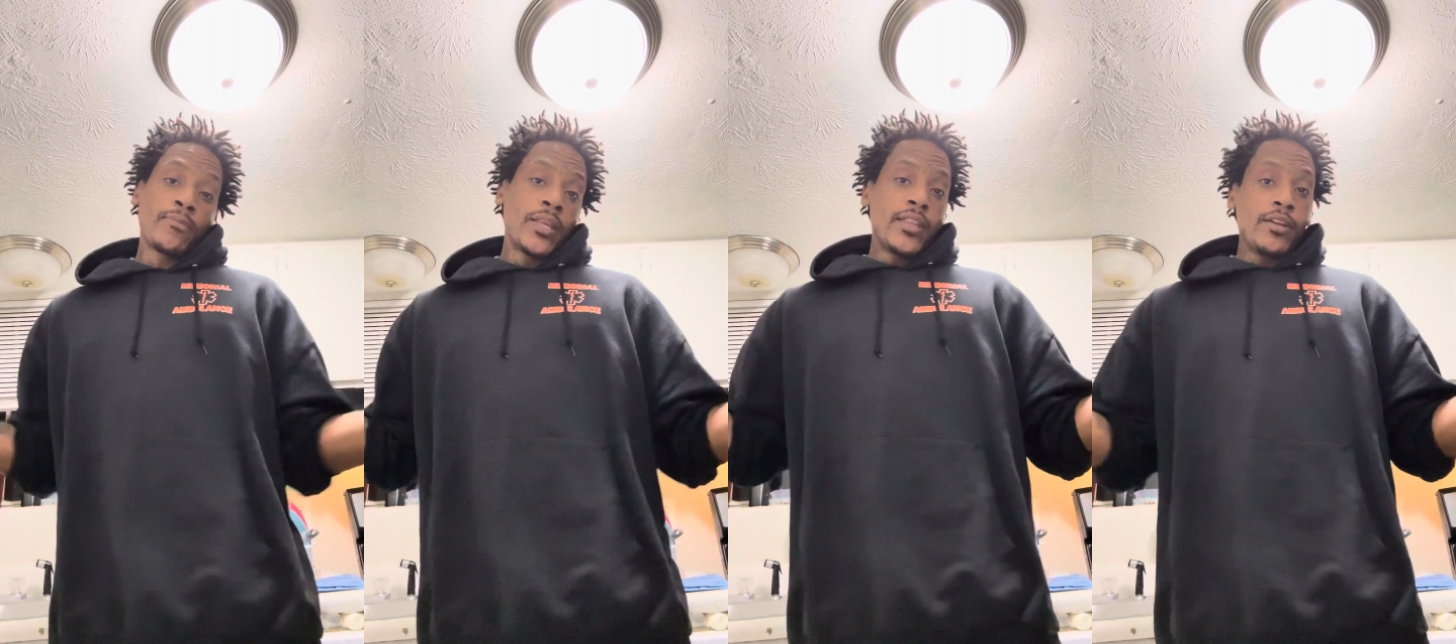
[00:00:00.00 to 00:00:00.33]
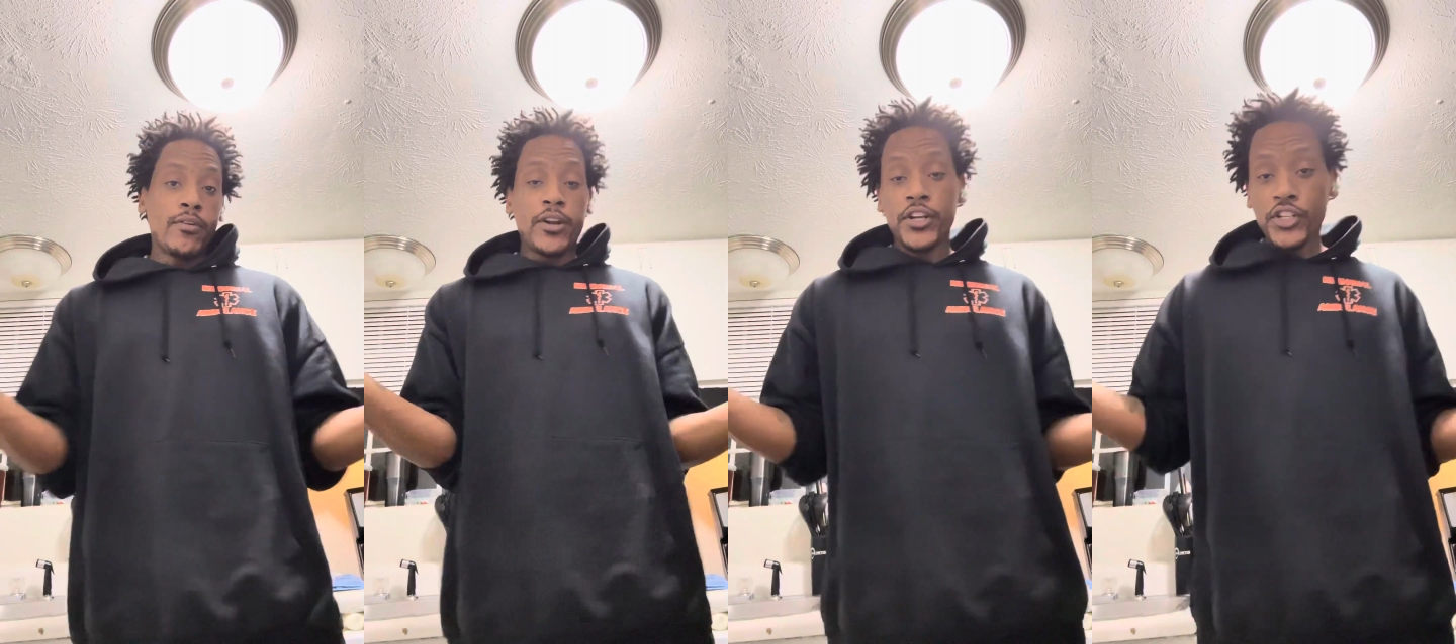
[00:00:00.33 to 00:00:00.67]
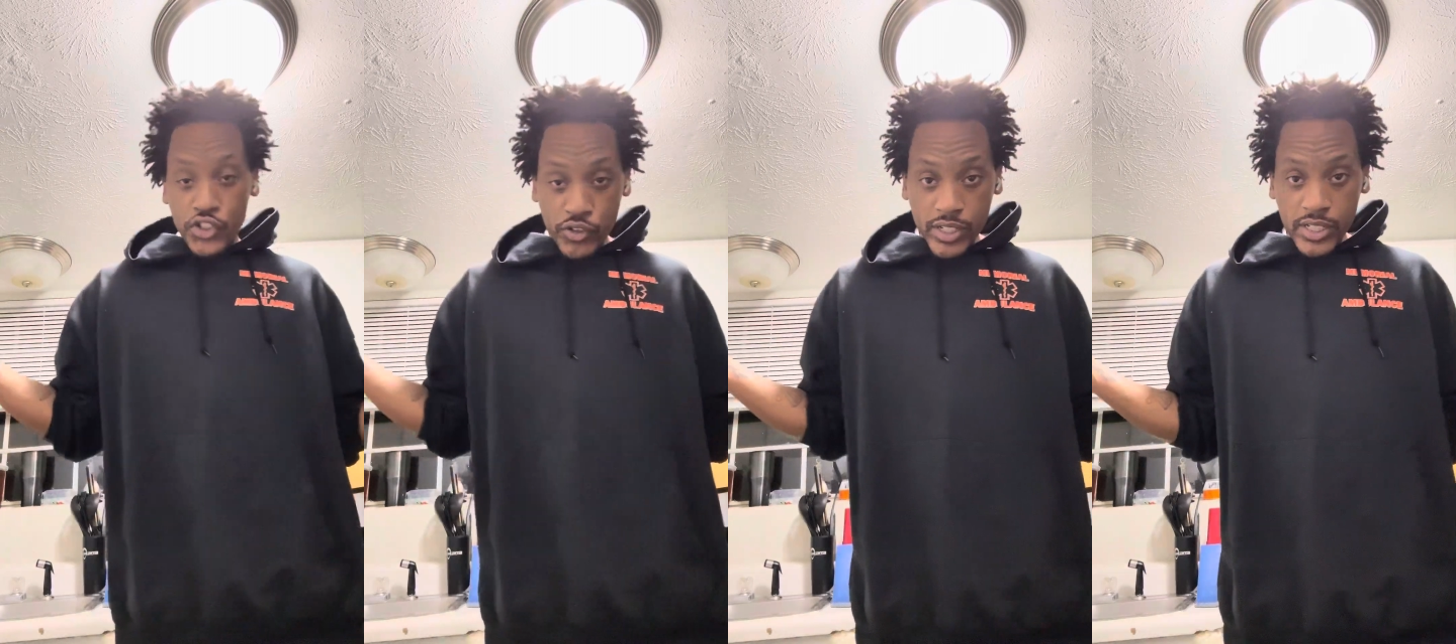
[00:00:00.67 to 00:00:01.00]
they run the
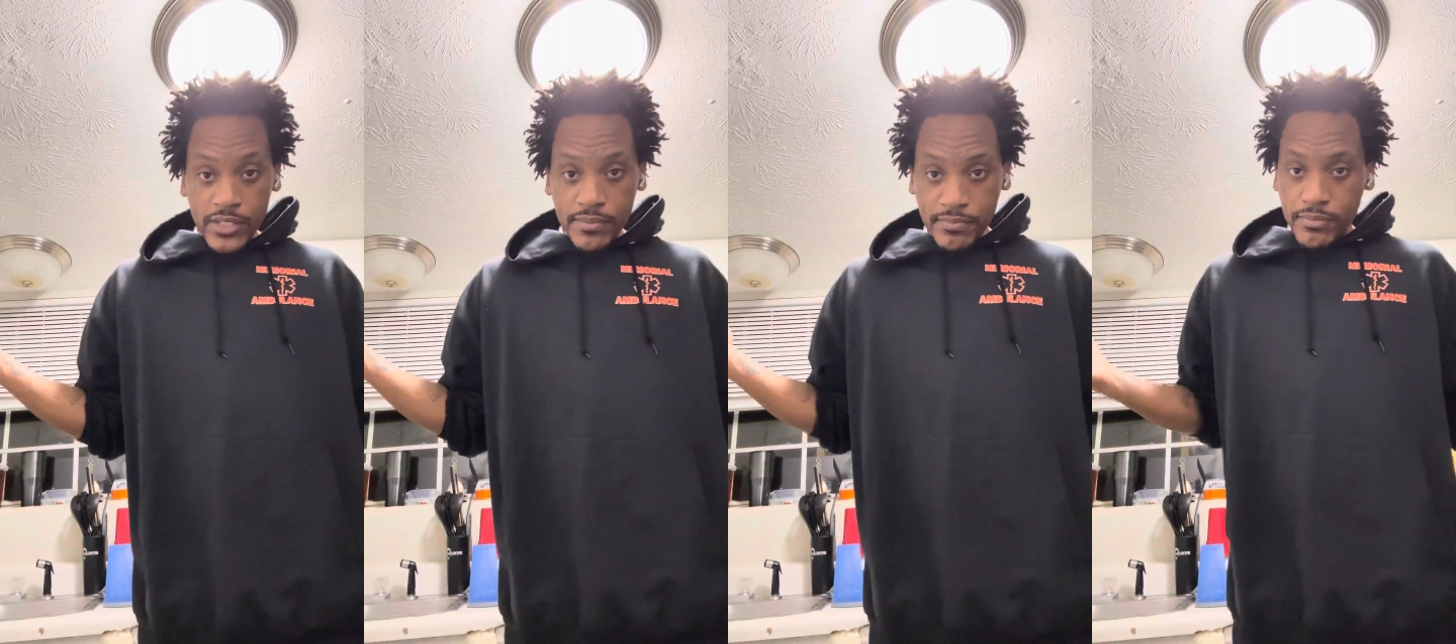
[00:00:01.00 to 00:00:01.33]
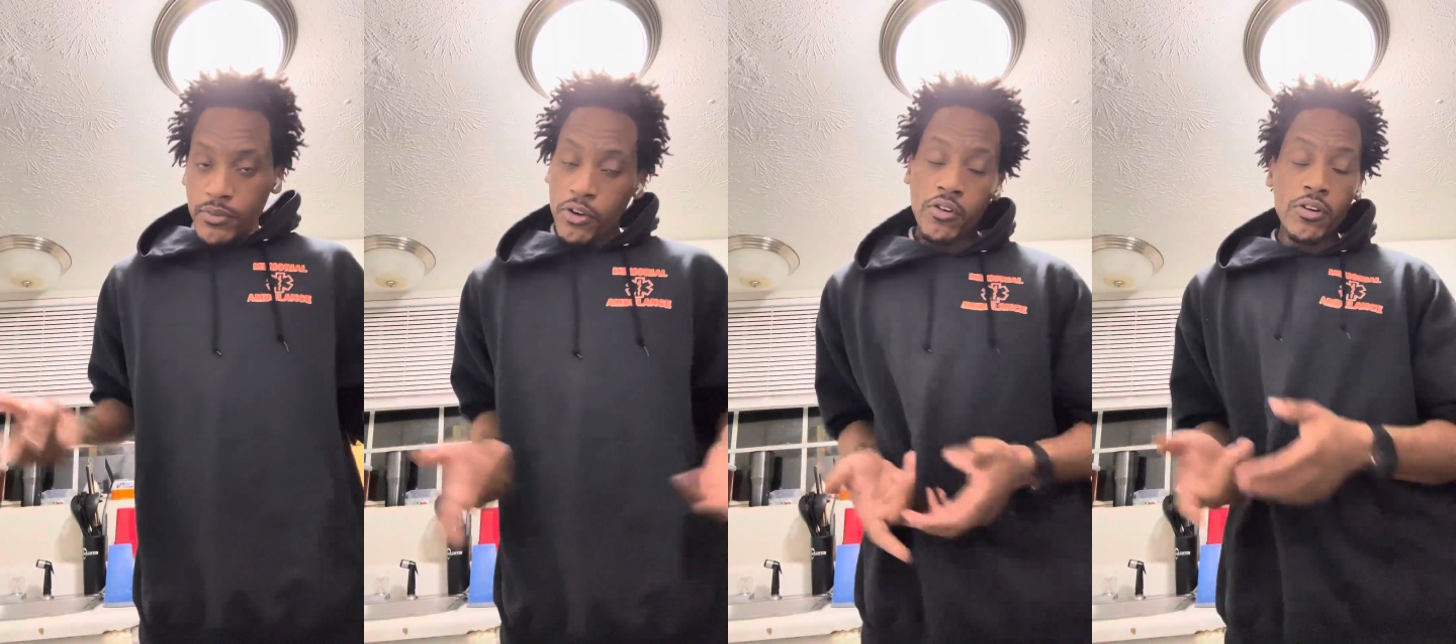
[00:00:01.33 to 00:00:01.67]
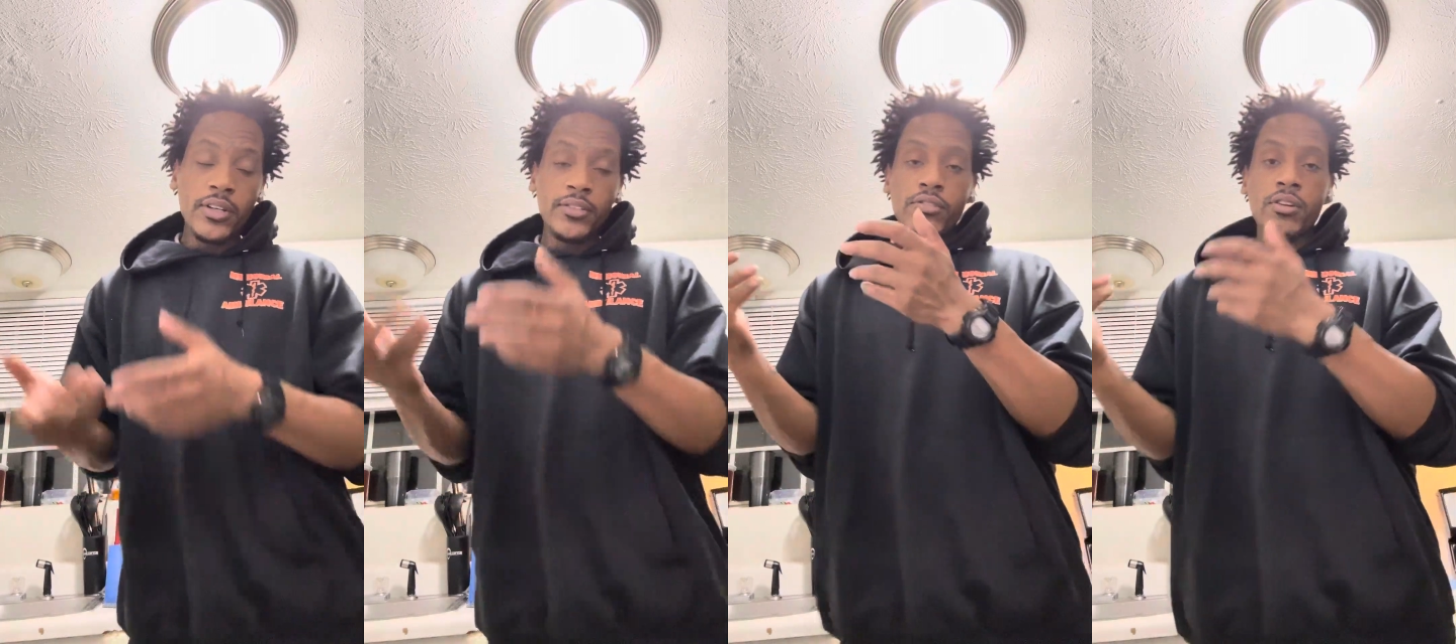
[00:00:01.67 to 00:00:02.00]
streets or,
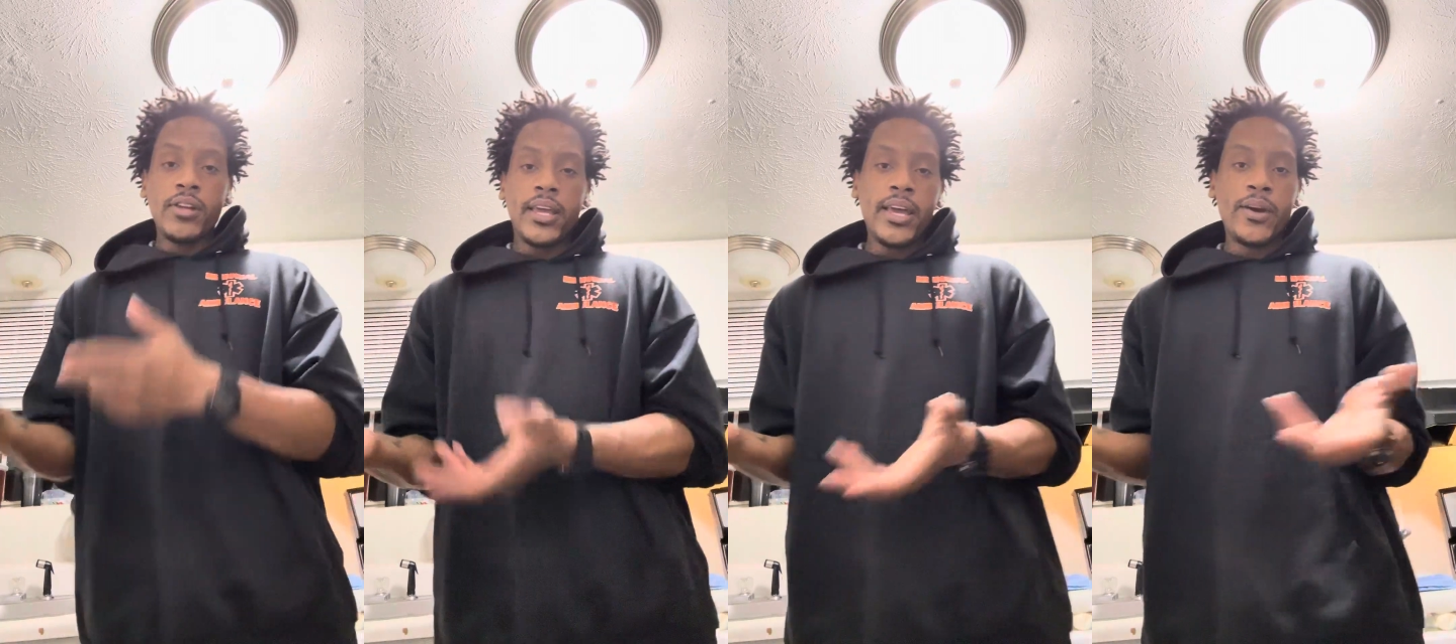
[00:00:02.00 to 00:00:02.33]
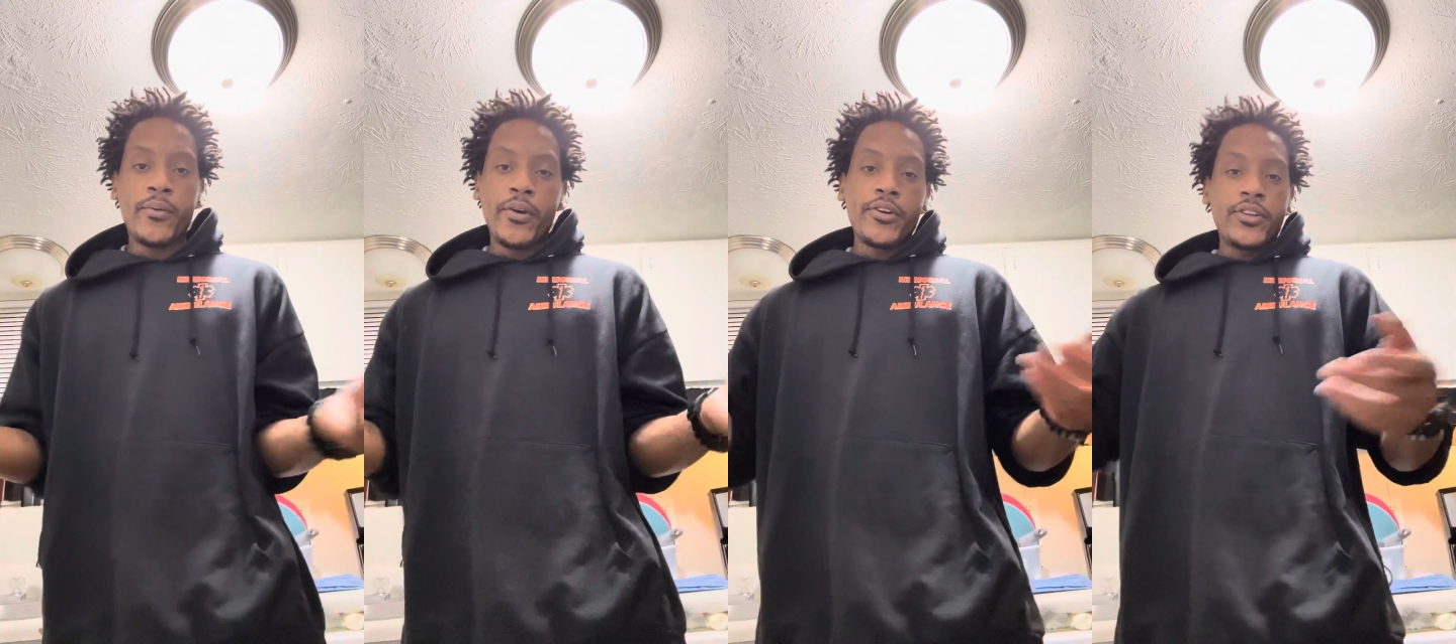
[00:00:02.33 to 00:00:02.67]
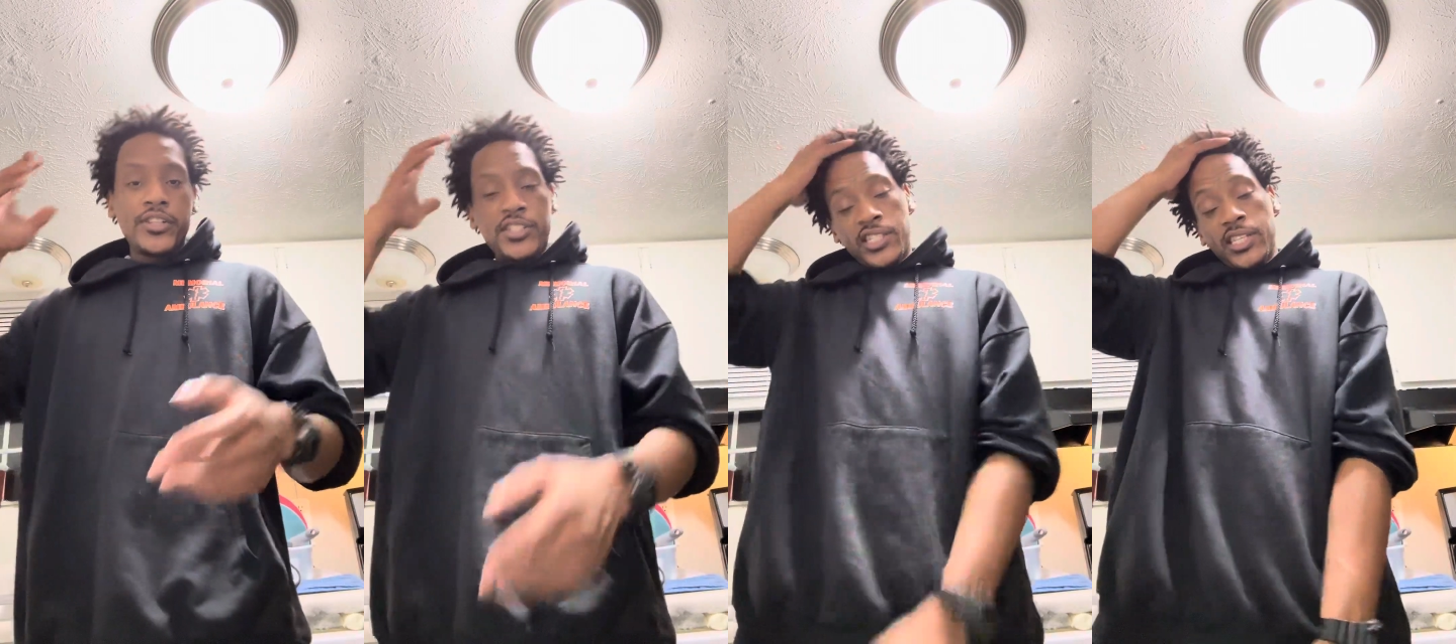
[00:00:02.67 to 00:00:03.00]
they at work or
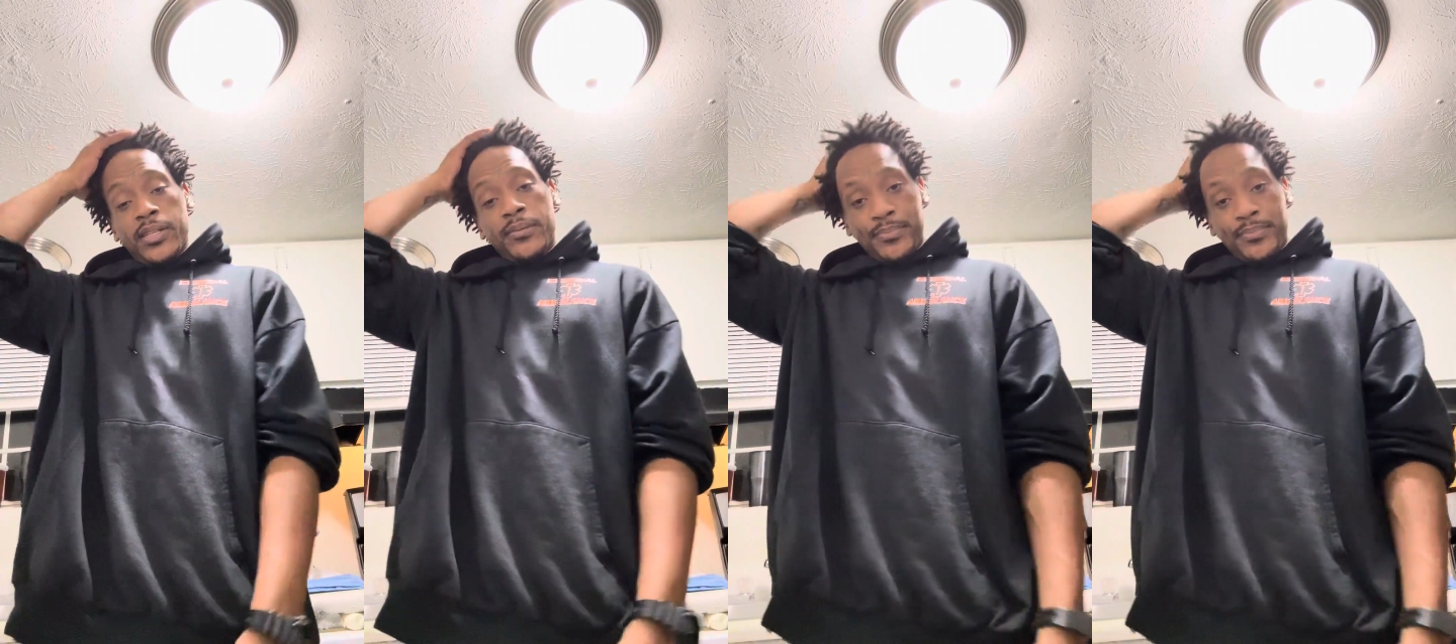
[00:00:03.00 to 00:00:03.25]
sleep.